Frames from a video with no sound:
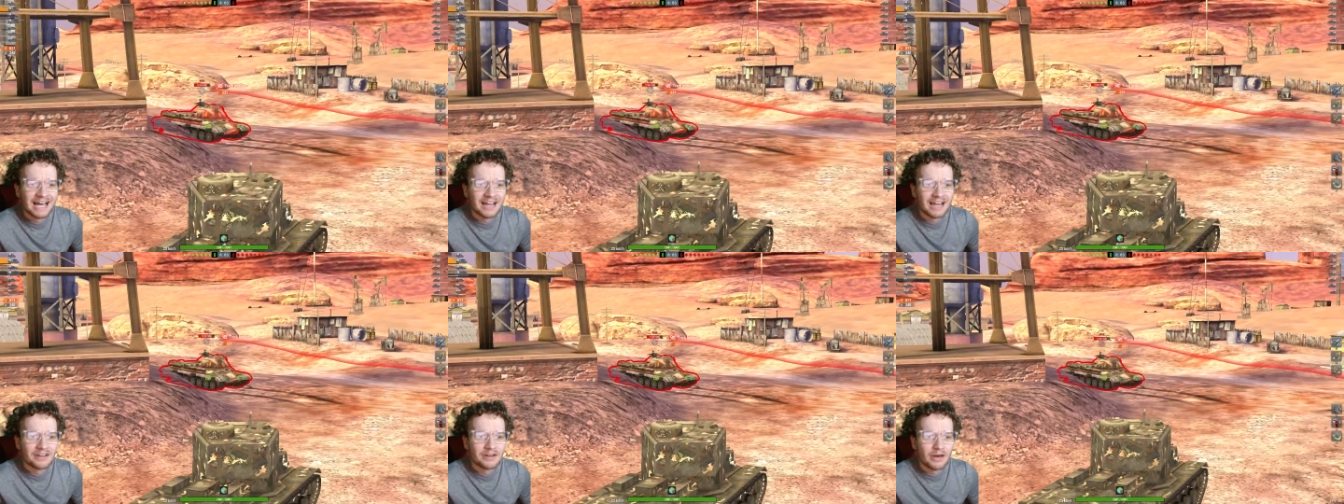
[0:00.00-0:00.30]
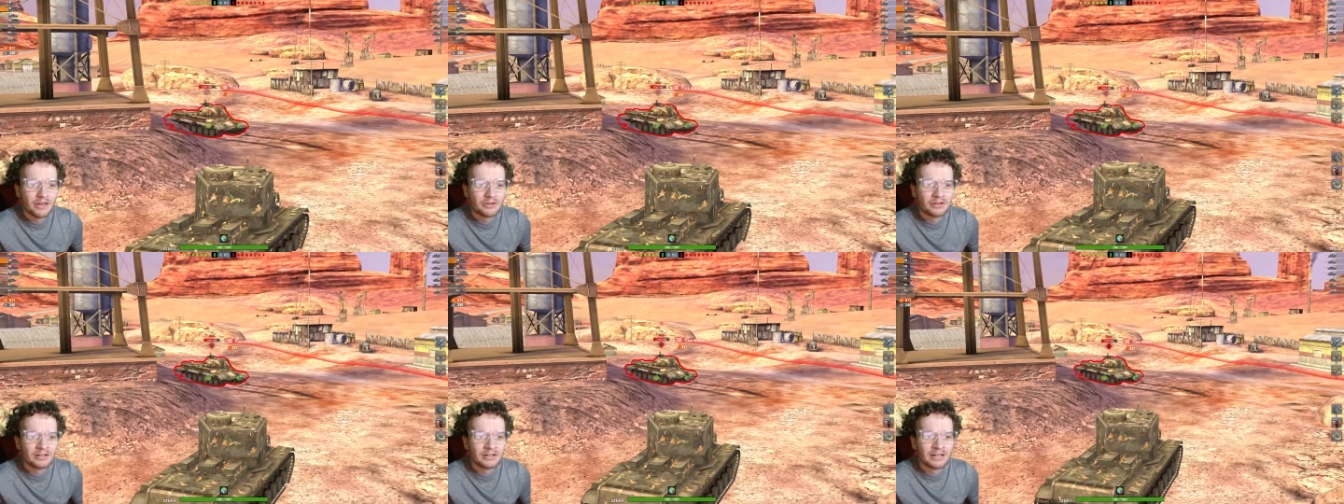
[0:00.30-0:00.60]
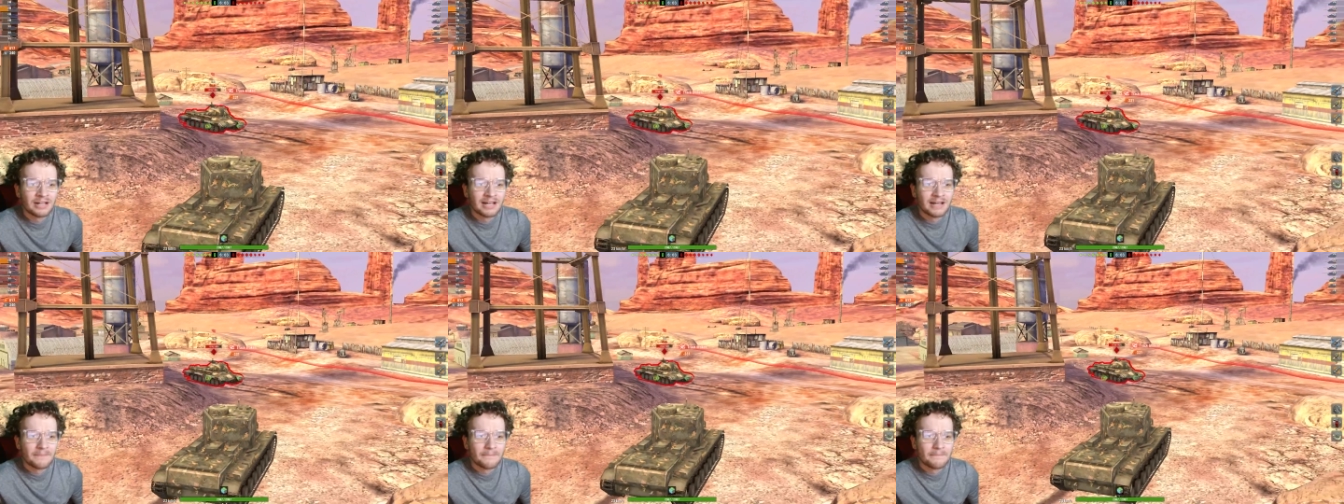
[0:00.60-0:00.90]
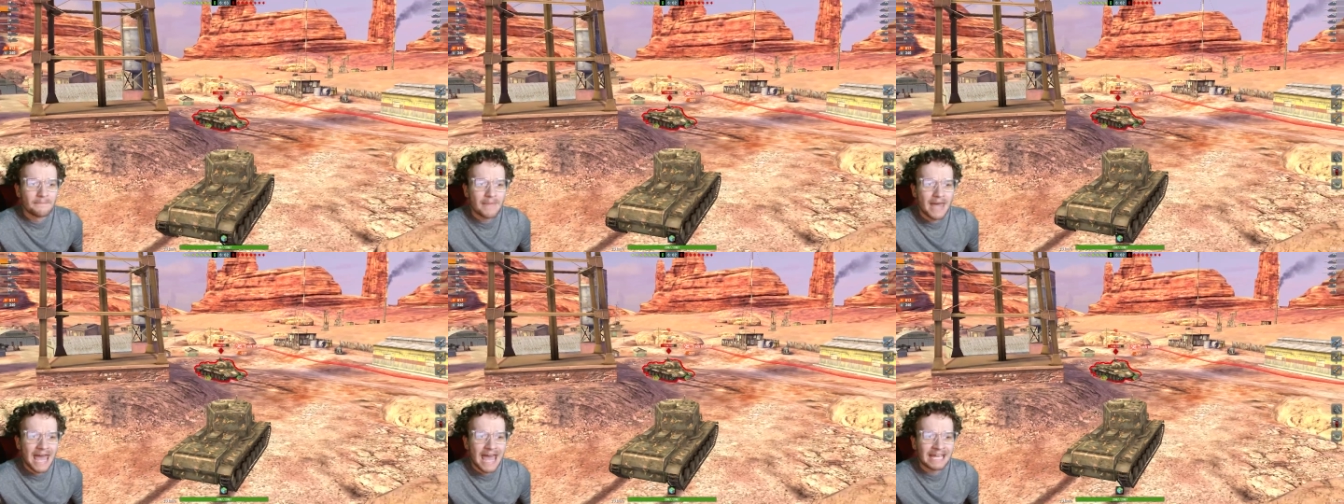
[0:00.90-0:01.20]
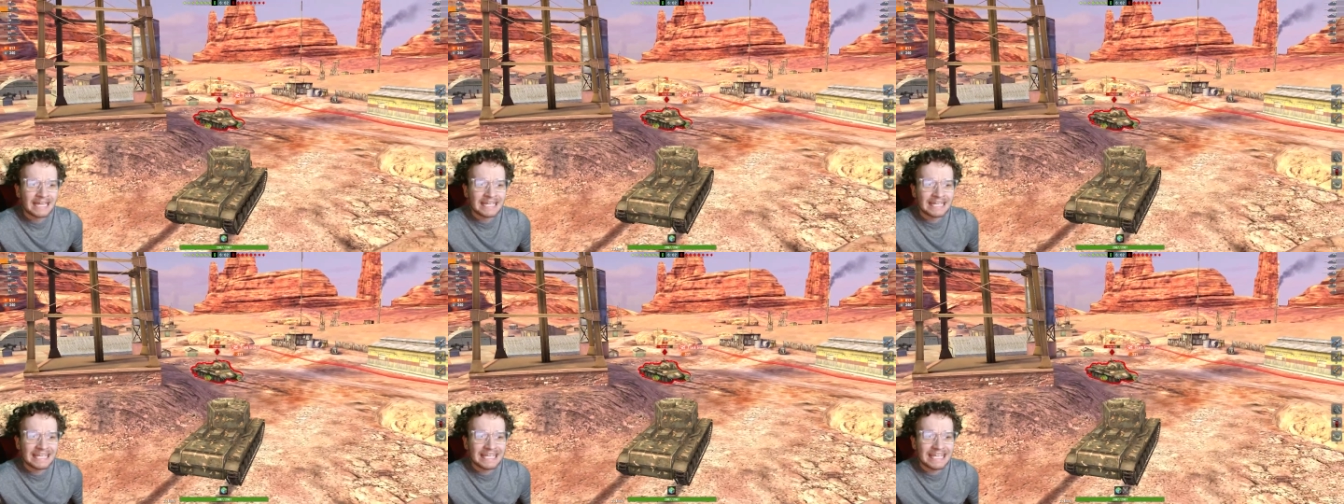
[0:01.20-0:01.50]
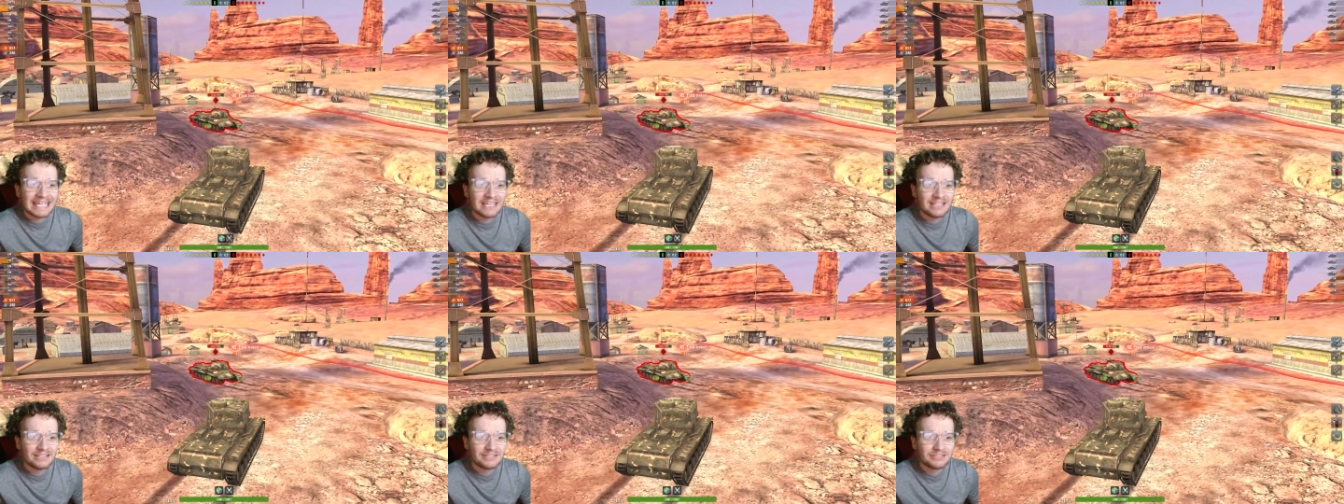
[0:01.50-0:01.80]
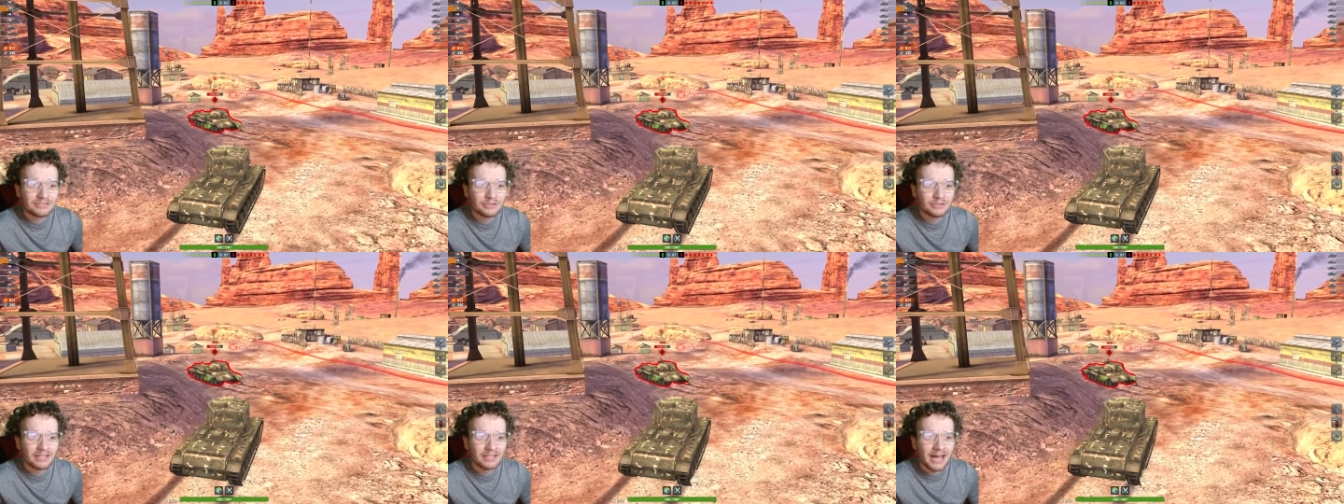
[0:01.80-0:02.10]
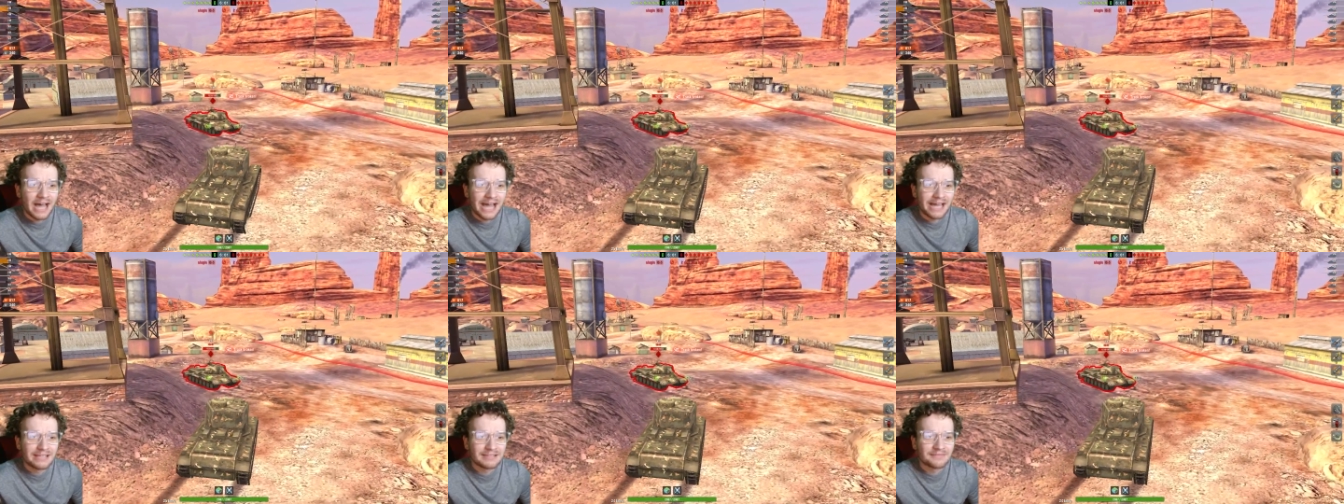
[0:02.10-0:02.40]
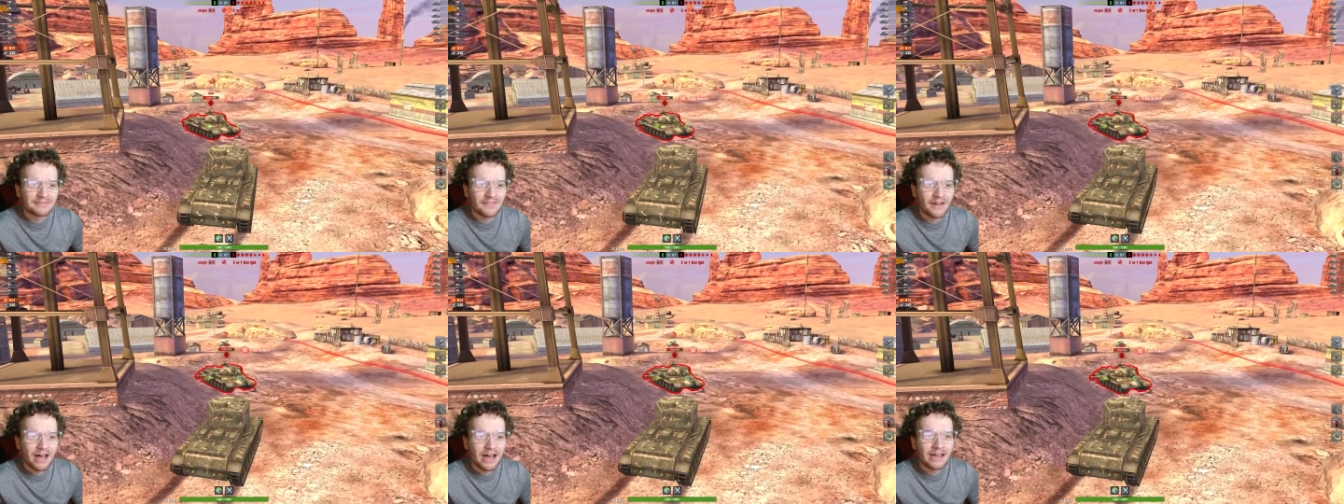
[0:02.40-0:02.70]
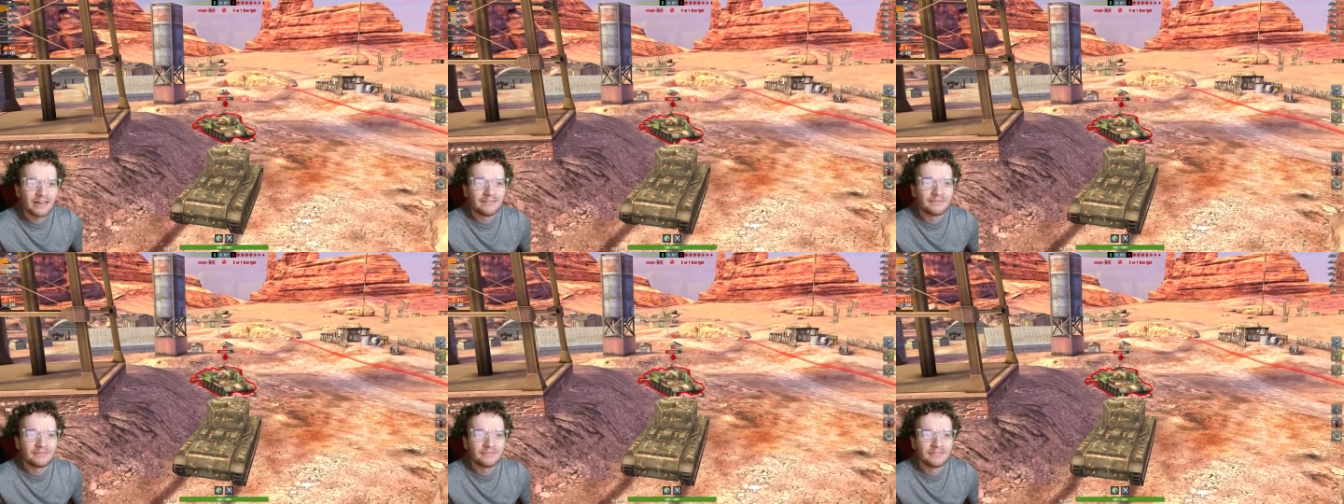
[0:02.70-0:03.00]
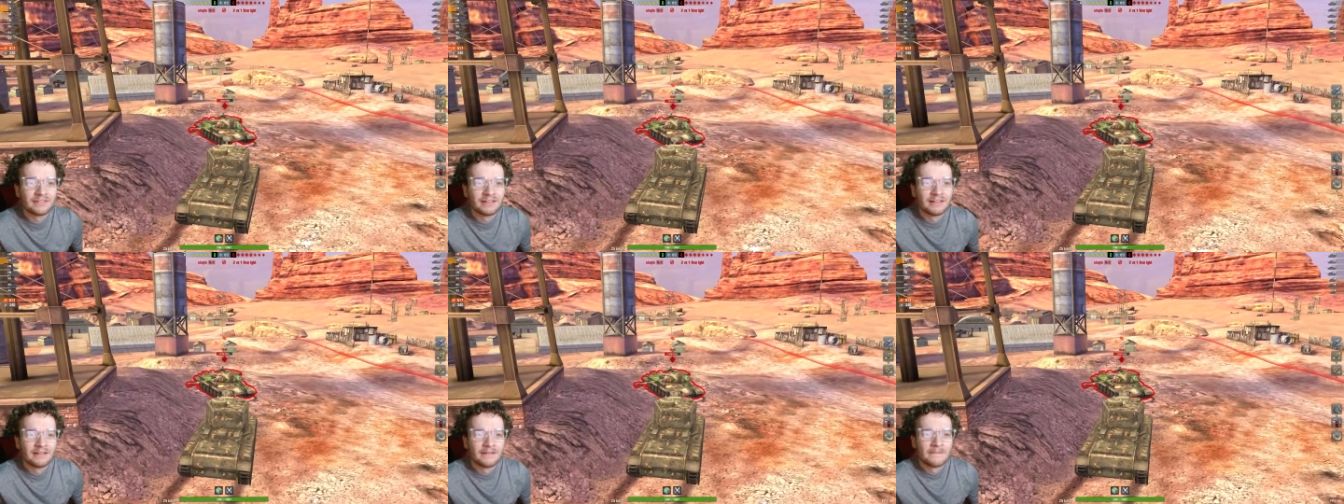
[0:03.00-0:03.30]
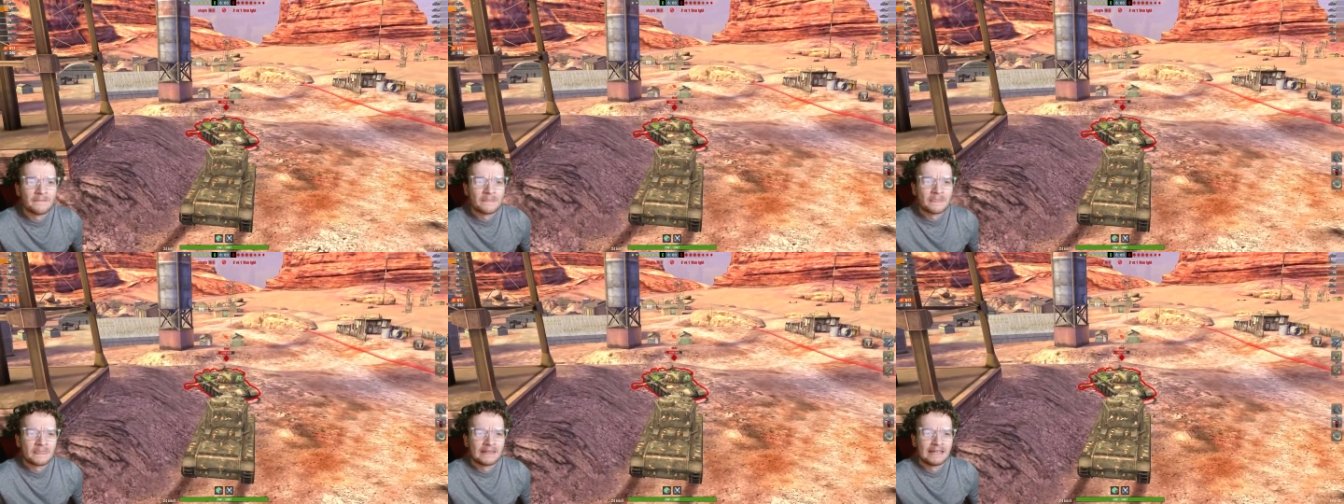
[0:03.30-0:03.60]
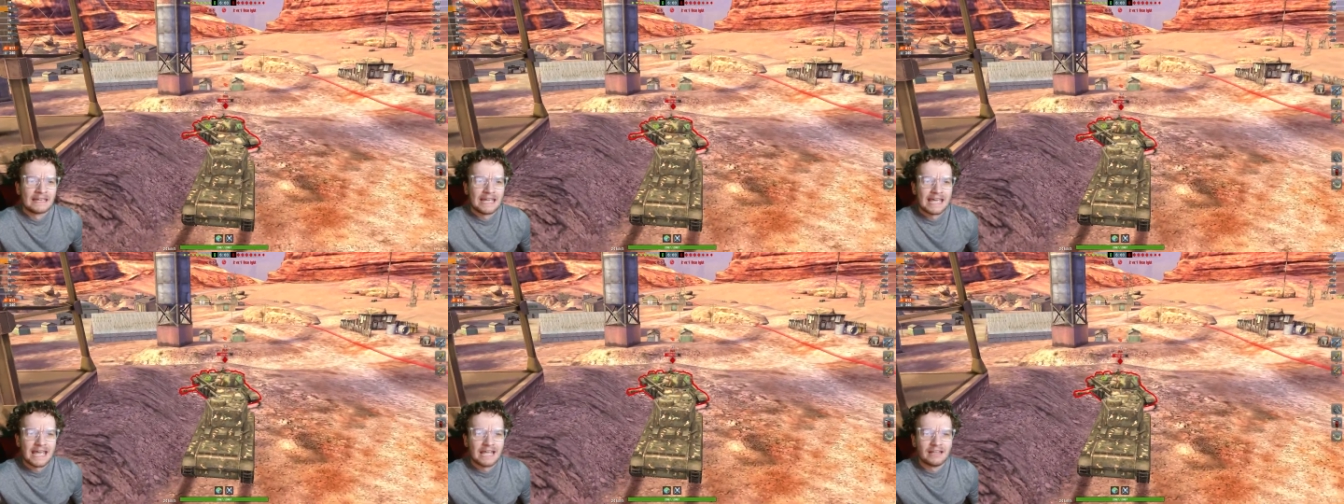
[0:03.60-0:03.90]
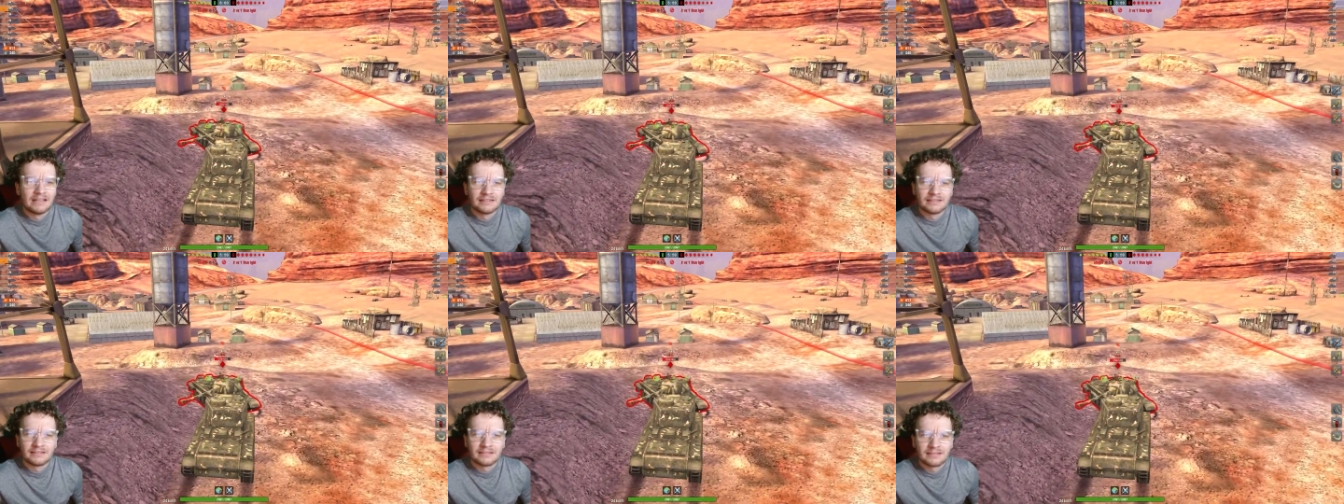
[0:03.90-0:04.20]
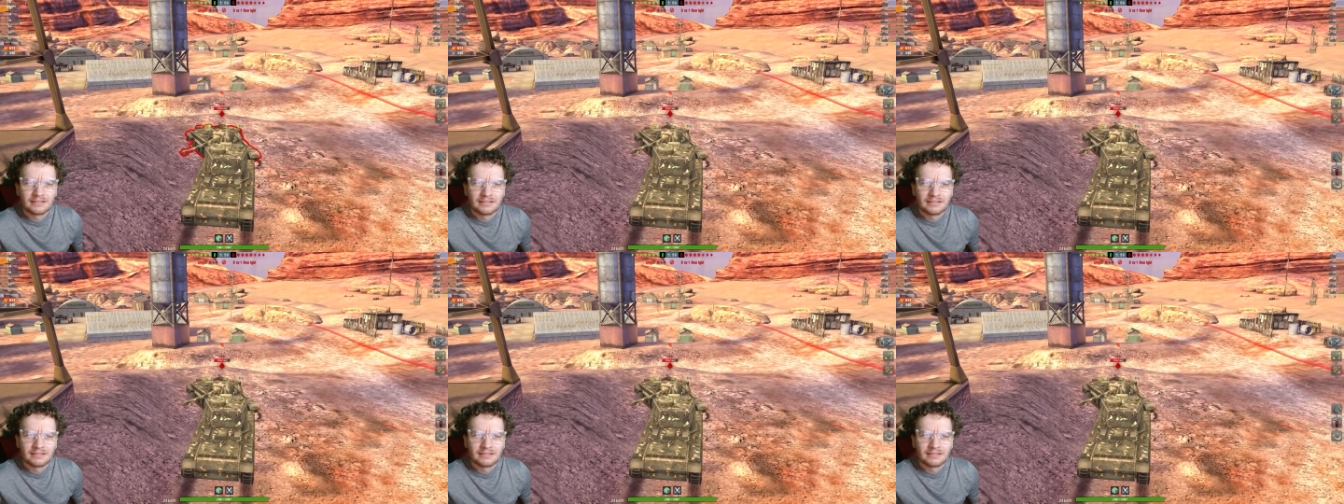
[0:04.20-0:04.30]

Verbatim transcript: another mag into the IS-5. And...